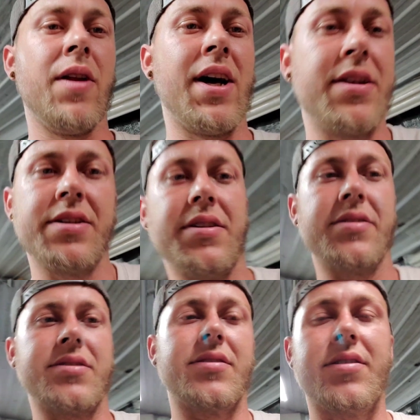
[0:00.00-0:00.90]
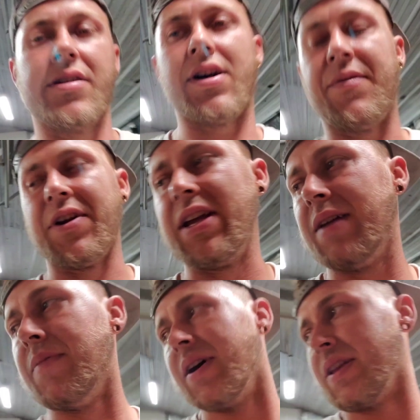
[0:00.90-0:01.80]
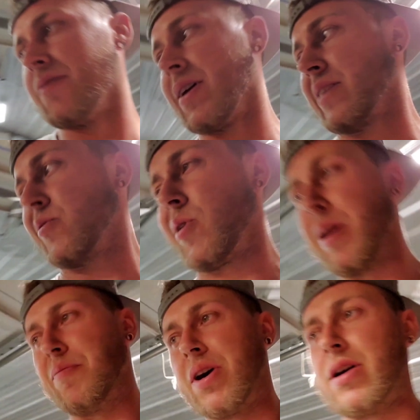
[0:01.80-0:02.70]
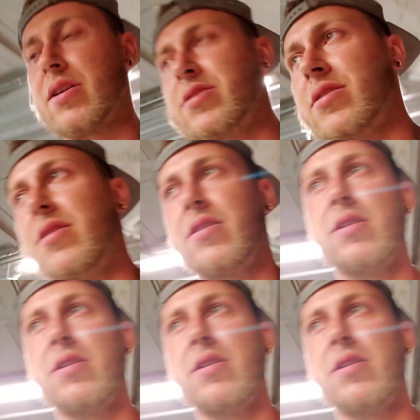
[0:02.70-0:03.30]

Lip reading: latches off of eBay. They were like 20 bucks.